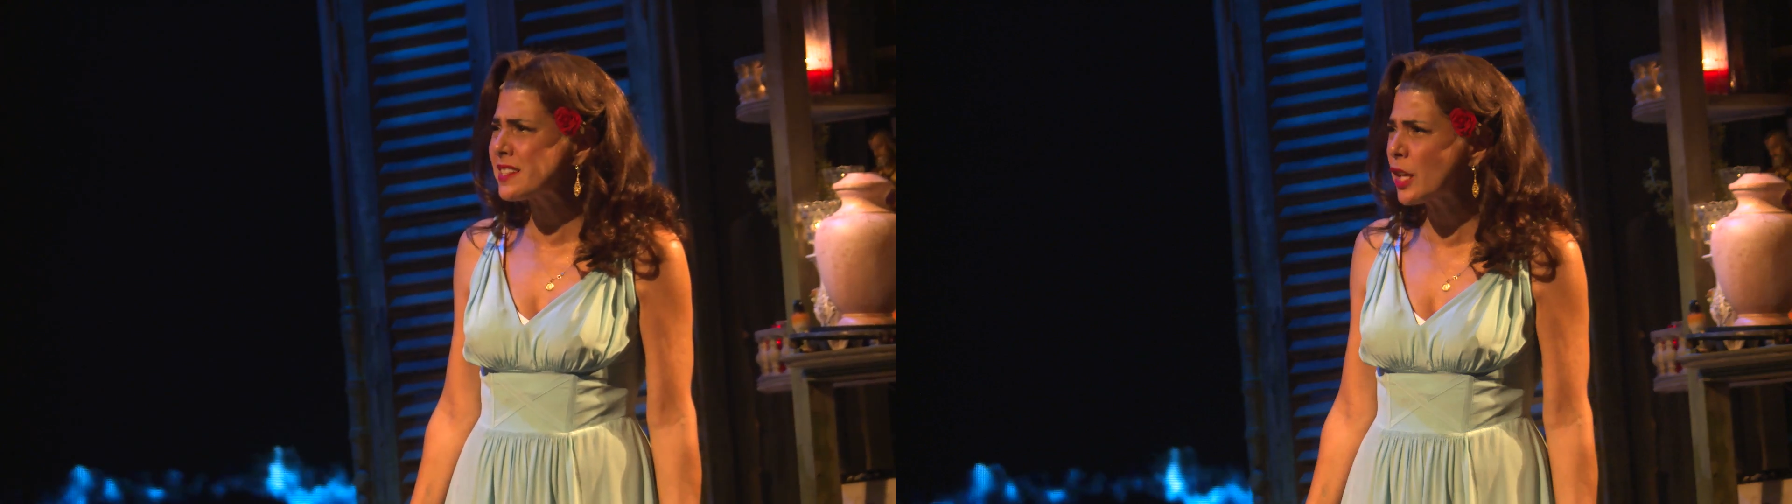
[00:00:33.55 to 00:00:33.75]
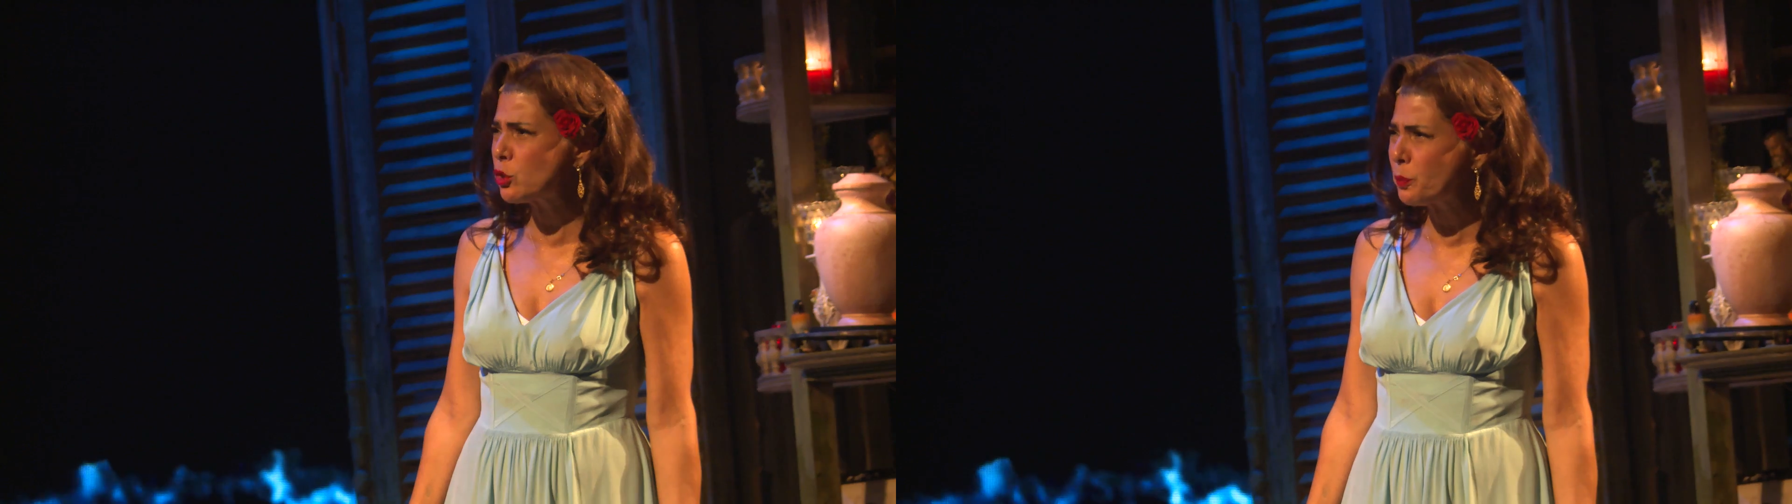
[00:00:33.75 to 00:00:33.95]

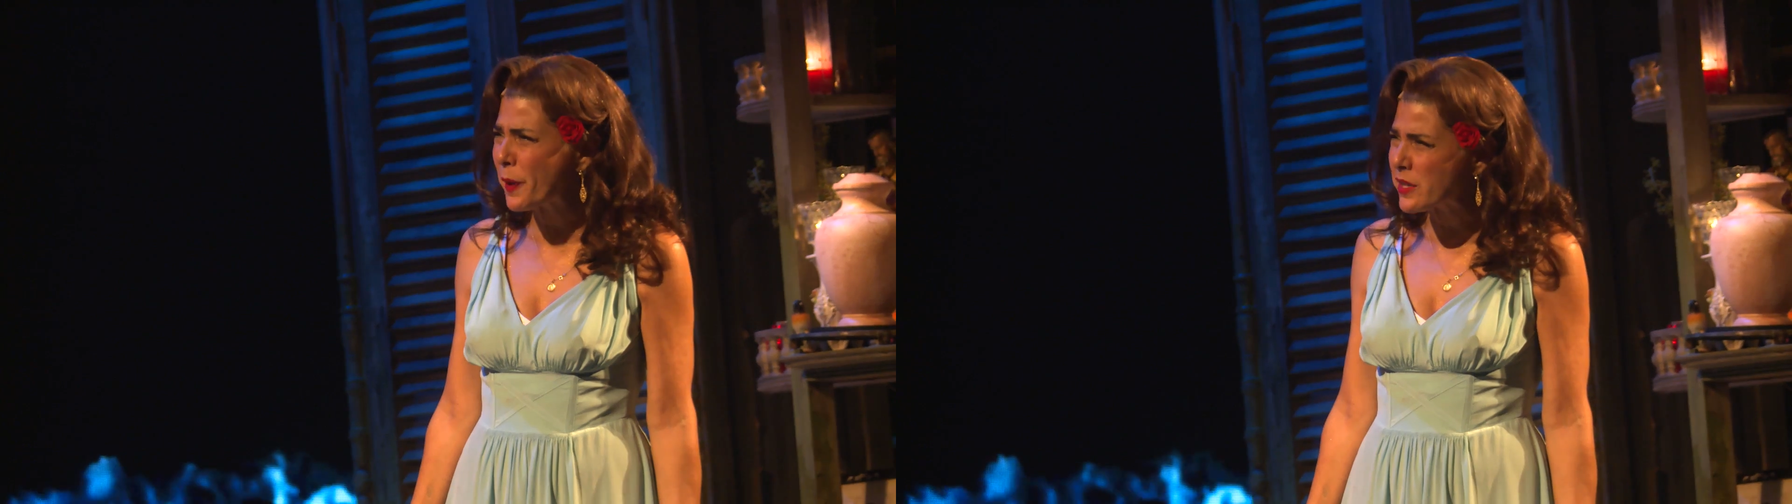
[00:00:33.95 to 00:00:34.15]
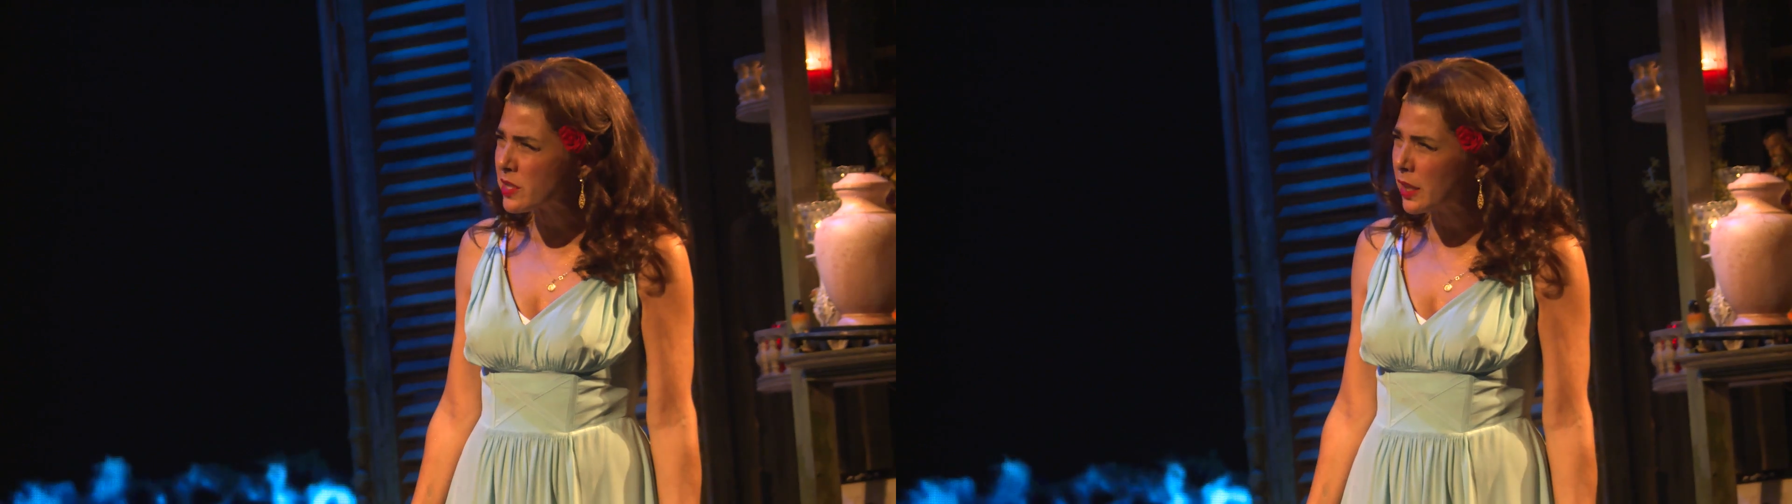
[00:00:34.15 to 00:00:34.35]
not too
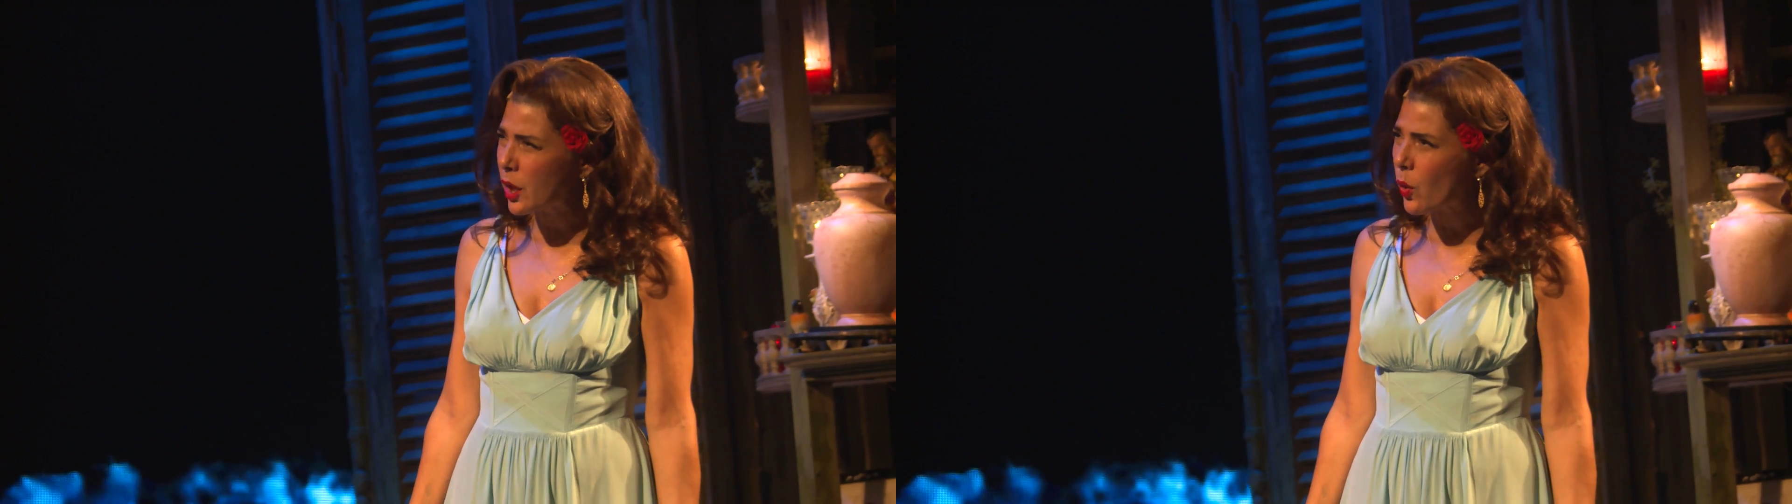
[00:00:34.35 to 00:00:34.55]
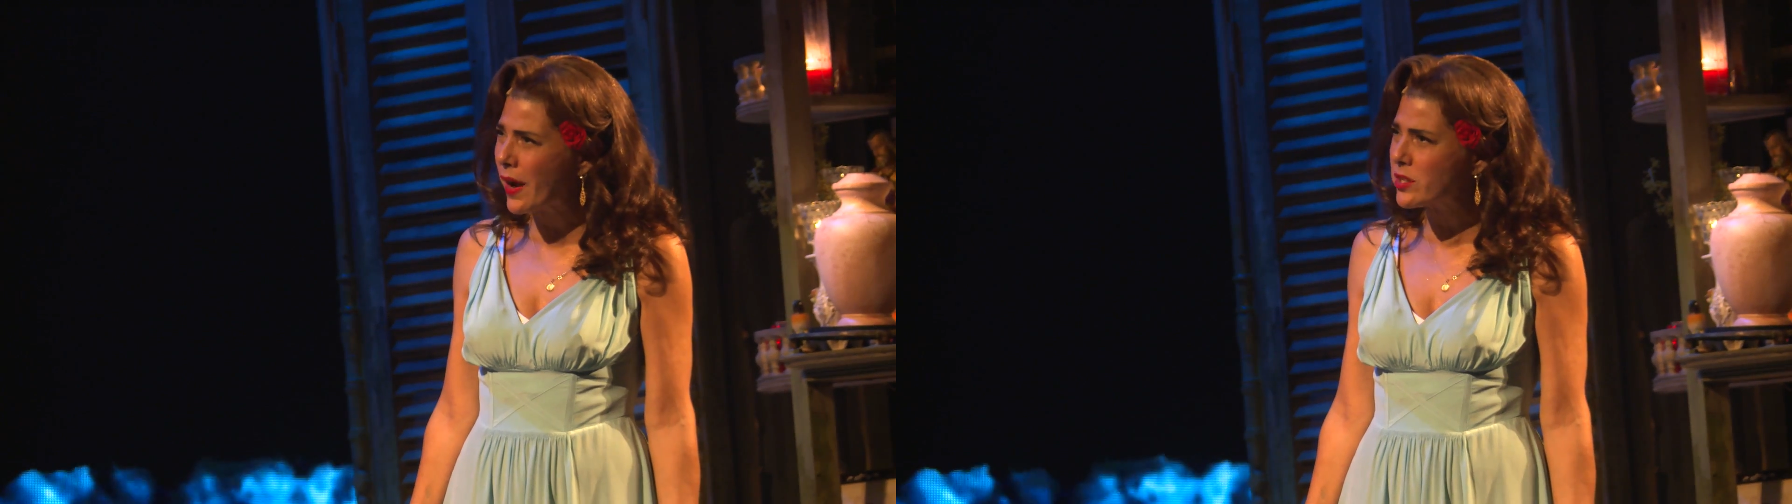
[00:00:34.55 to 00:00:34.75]
personal
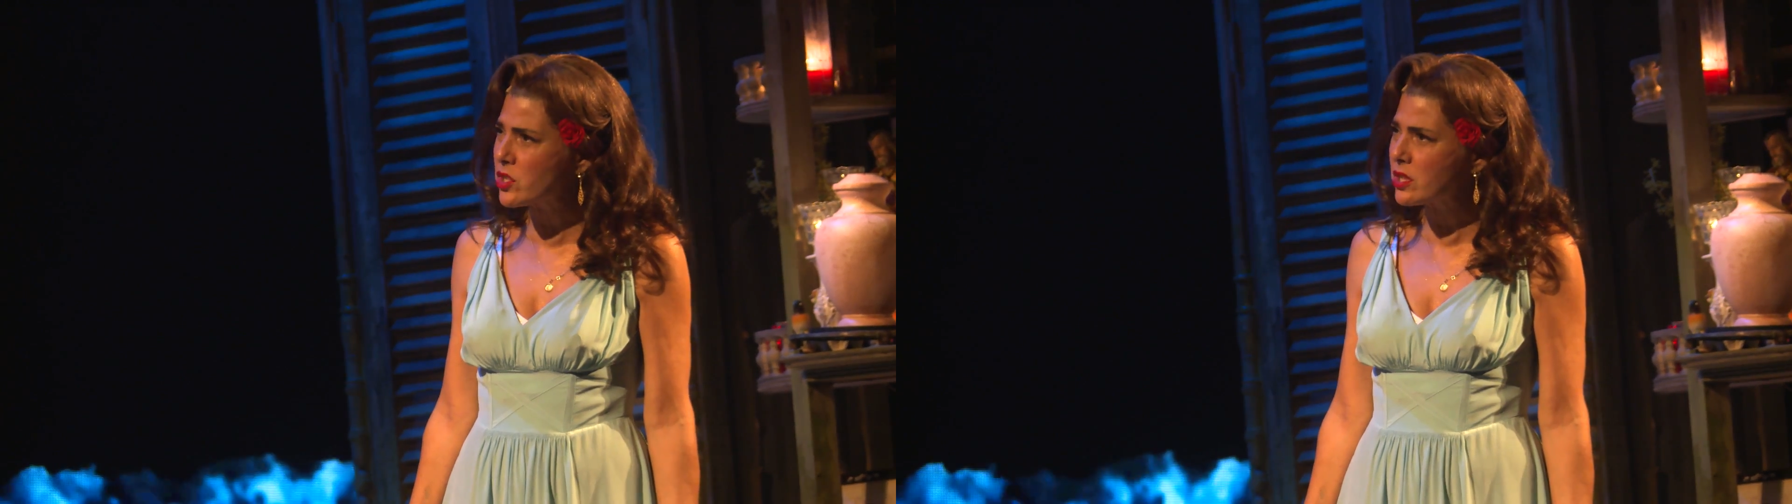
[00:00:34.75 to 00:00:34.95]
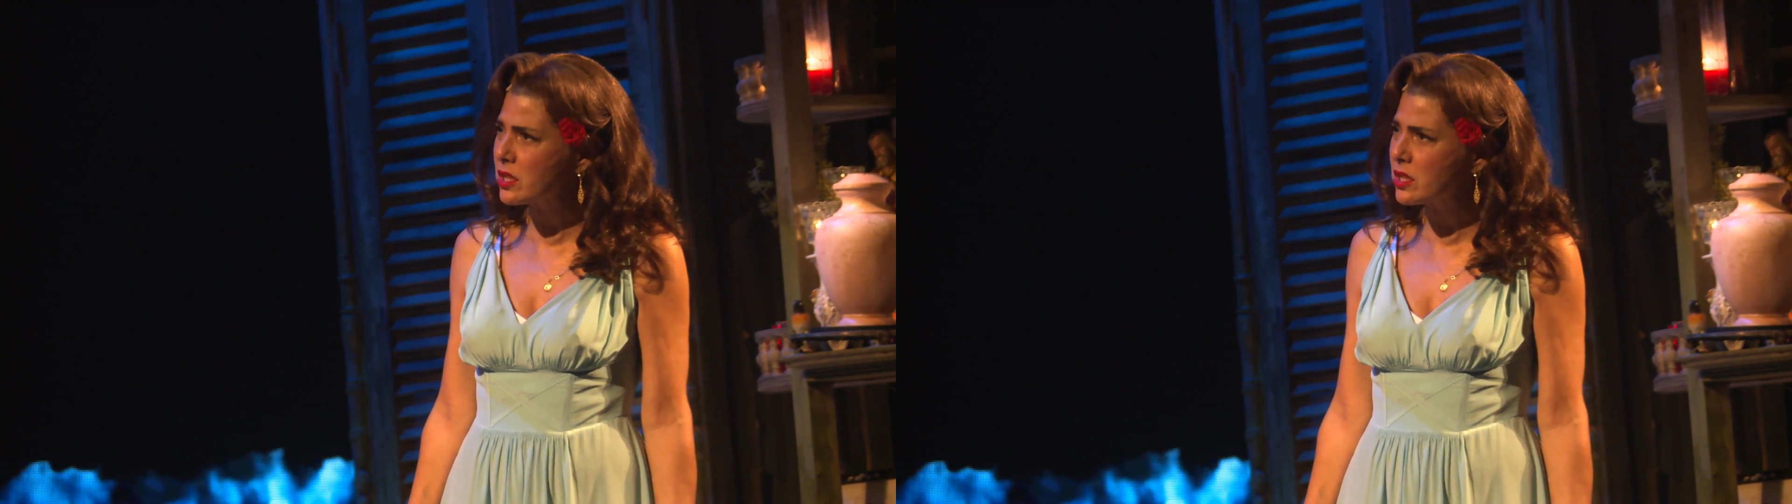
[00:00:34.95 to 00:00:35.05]
a question?